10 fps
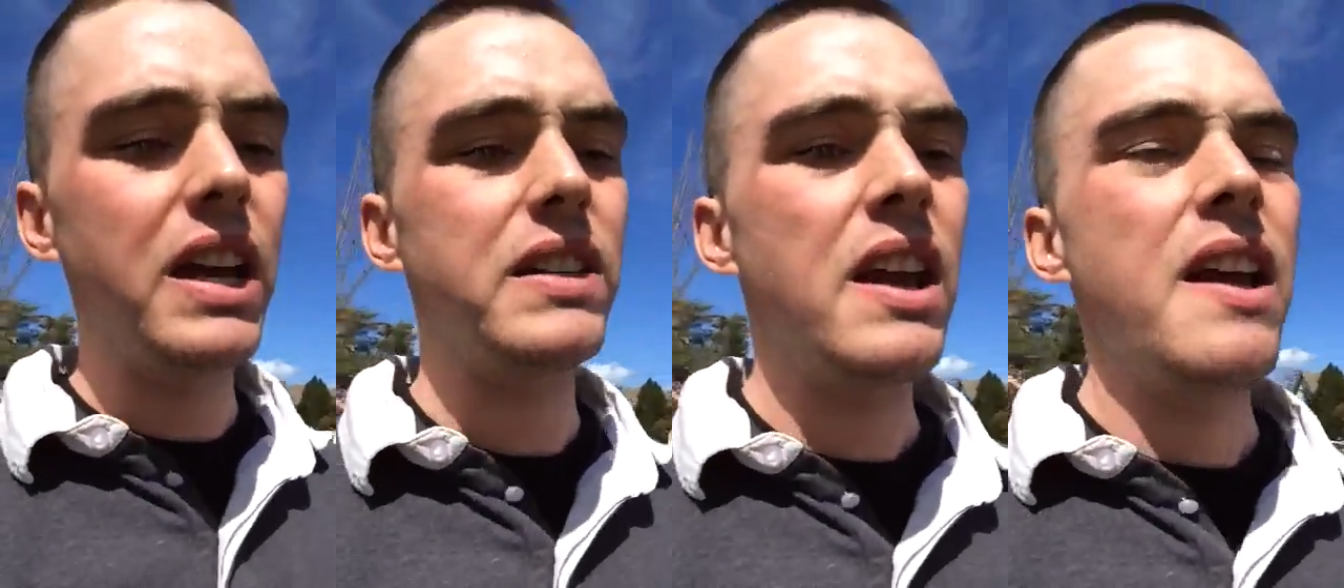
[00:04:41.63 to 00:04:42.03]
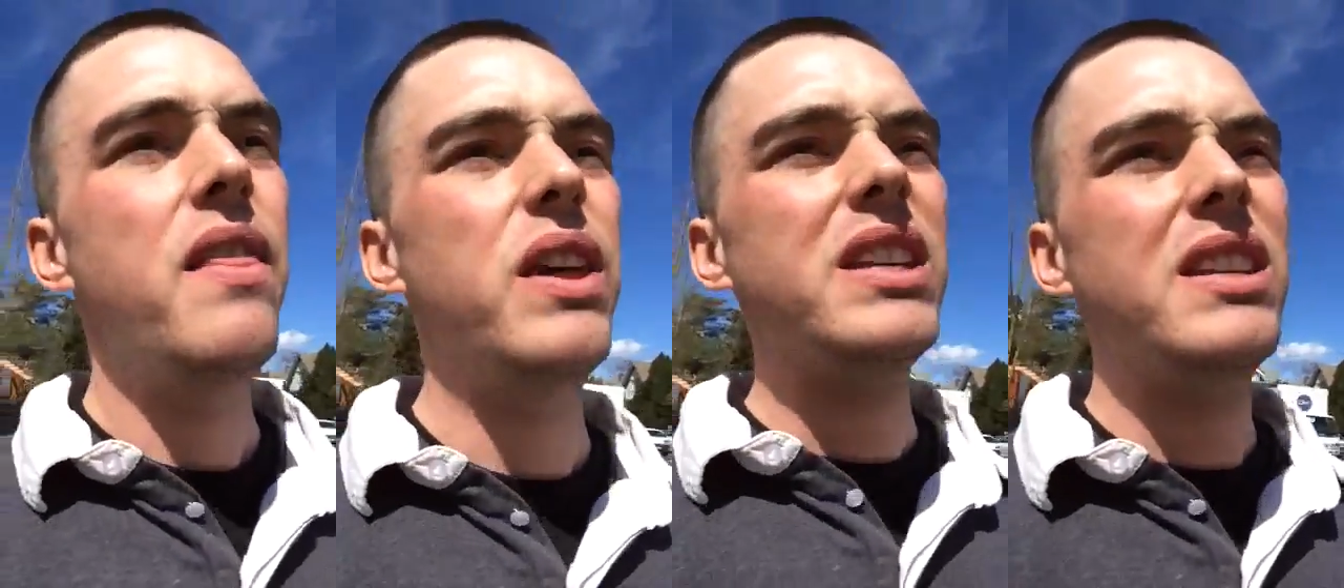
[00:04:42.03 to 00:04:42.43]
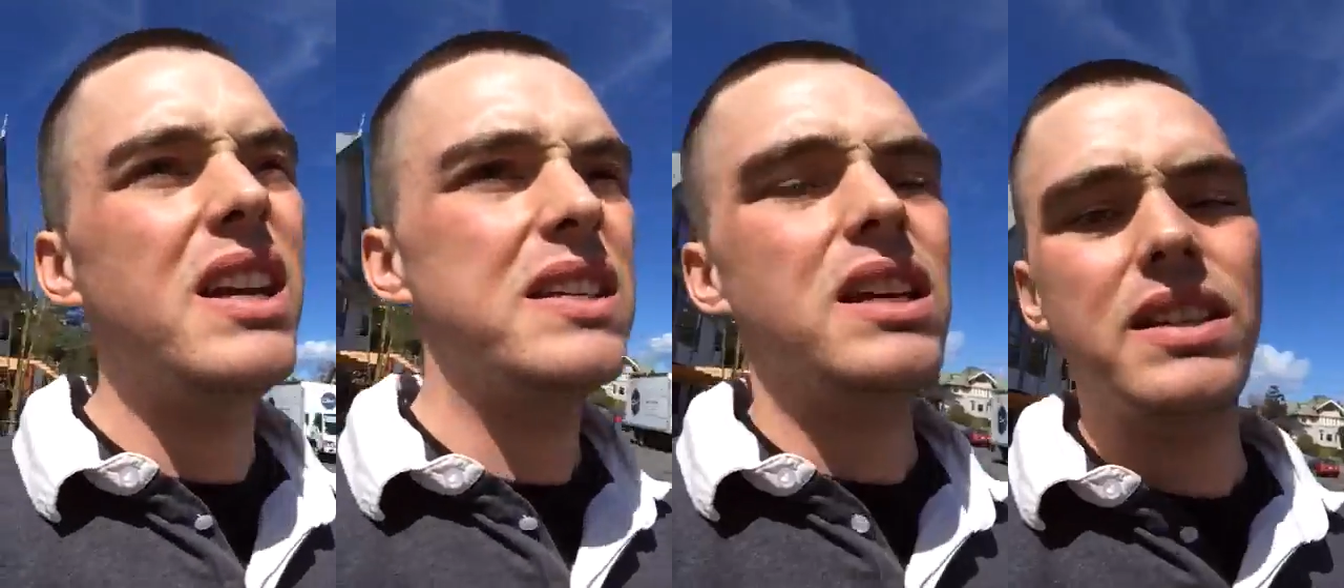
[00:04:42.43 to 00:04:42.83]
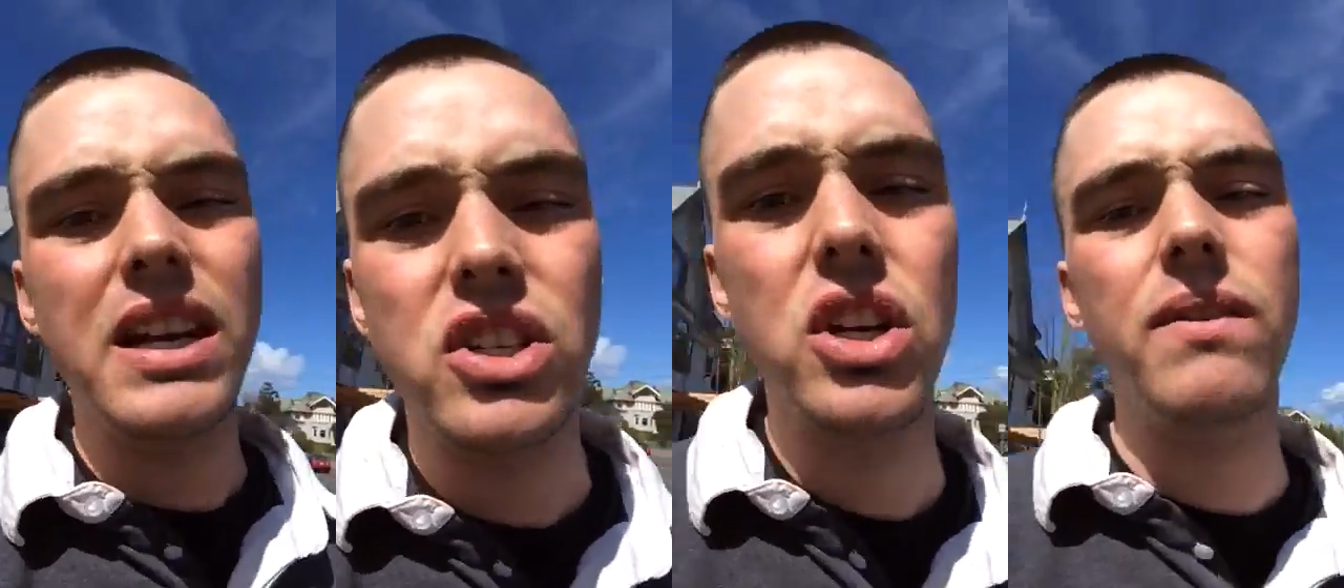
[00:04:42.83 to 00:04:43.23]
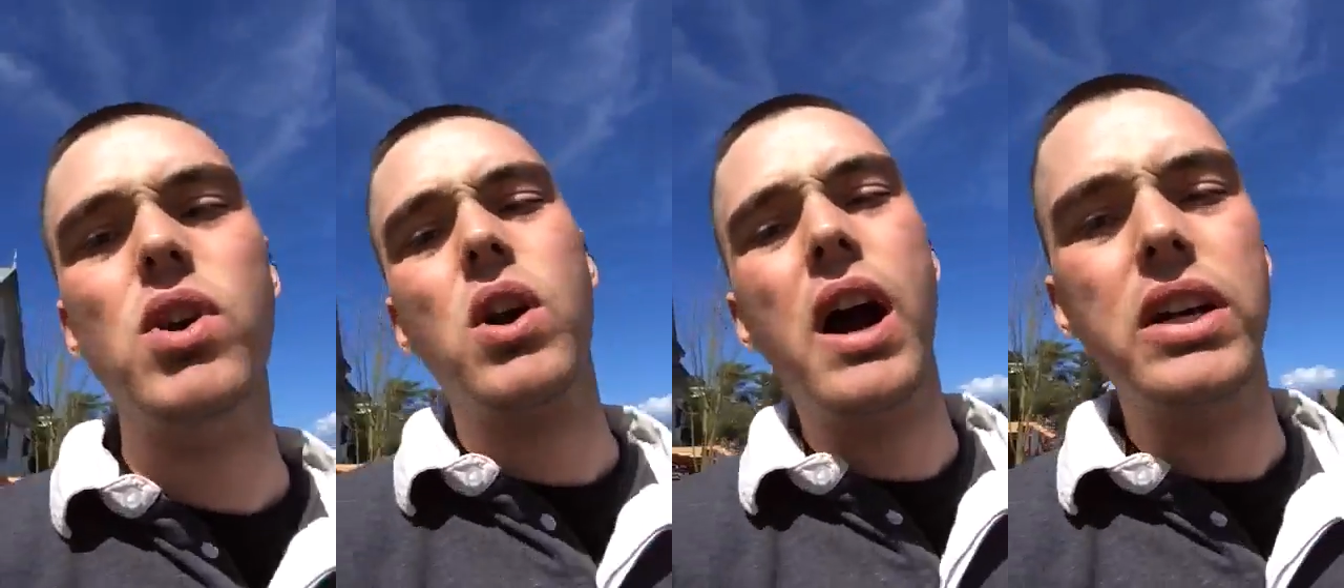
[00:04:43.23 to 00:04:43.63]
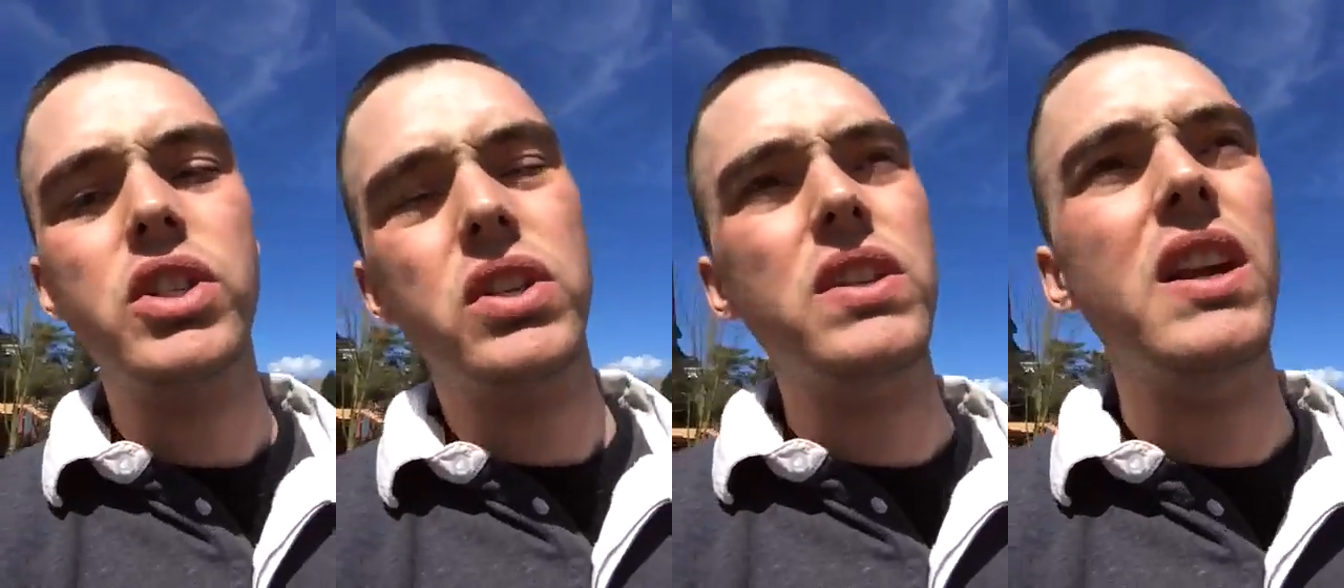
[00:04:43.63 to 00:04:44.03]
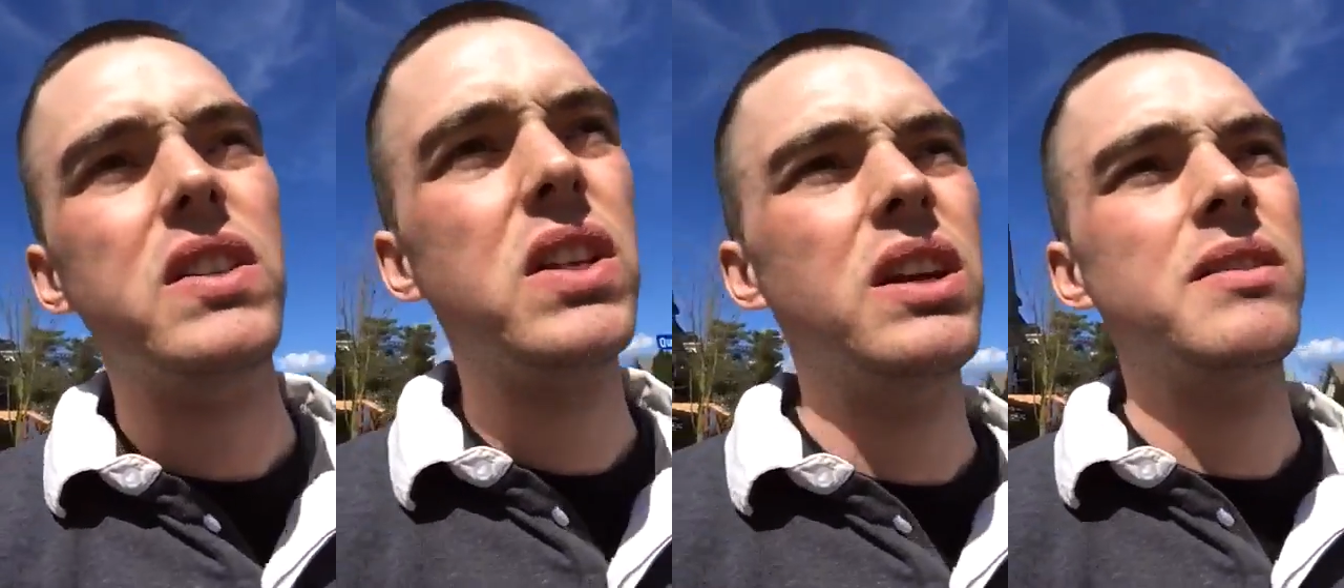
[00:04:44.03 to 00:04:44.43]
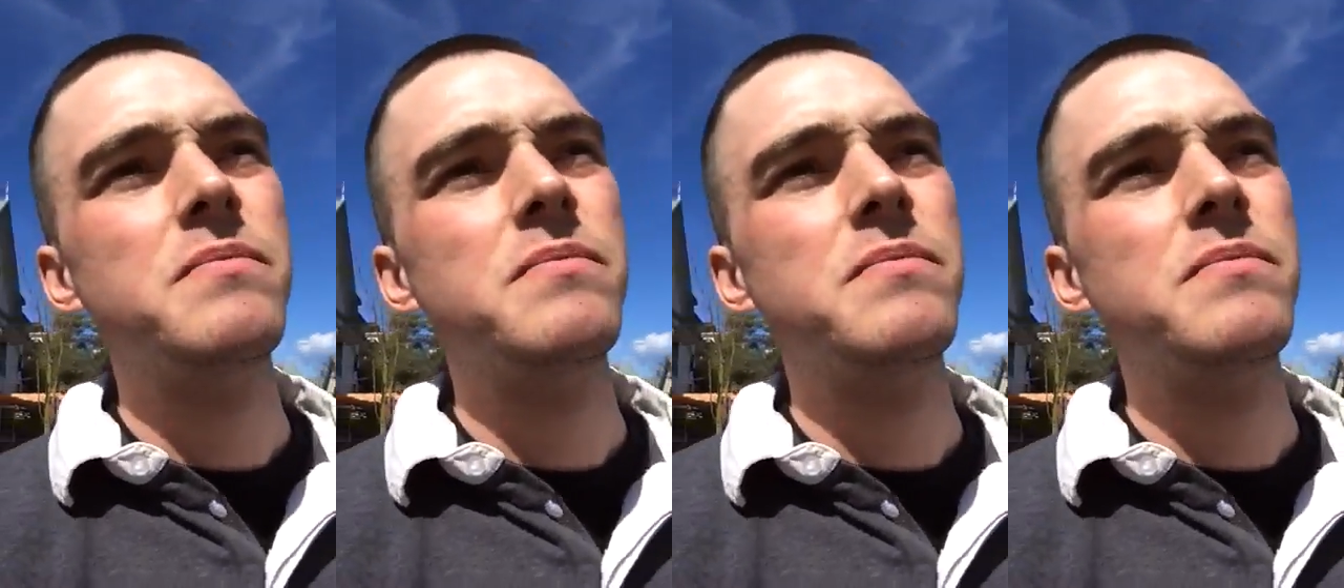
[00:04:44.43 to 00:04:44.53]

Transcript: as this is the ascension of your consciousness.